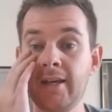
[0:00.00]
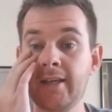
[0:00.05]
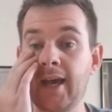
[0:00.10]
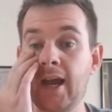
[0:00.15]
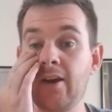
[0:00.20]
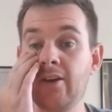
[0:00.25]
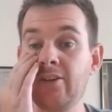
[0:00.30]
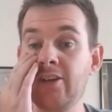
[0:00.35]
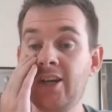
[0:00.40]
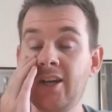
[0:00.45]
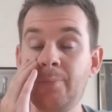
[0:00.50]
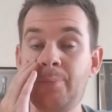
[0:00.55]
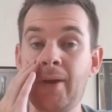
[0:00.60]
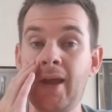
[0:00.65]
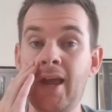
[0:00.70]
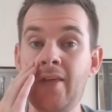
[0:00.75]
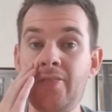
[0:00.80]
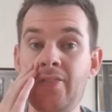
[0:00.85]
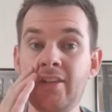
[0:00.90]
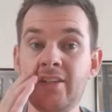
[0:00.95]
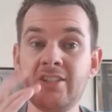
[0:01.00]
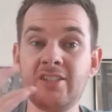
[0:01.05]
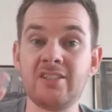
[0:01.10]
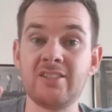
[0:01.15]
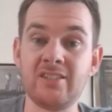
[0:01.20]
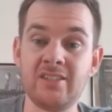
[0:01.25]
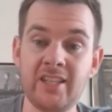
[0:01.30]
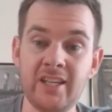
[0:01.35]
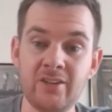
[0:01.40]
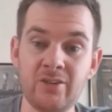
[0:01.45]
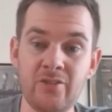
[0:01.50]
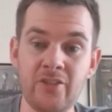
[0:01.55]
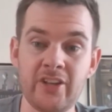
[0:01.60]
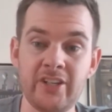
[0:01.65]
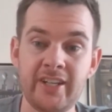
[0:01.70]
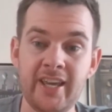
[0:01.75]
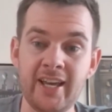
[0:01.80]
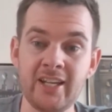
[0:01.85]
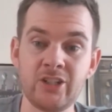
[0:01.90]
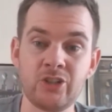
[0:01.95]
Carolina Panthers, they're on the
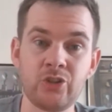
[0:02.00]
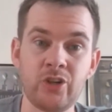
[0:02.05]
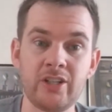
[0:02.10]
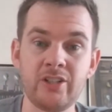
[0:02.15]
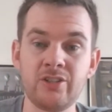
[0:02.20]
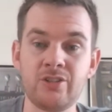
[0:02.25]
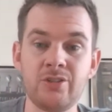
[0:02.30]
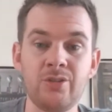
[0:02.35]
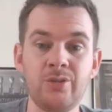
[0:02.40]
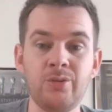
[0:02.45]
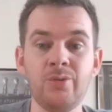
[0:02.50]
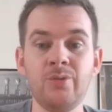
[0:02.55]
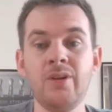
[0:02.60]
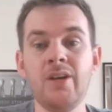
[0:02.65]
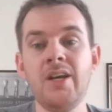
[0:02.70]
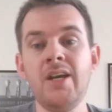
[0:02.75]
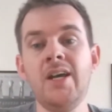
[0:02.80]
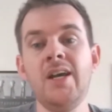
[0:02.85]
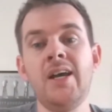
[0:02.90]
downtrend too.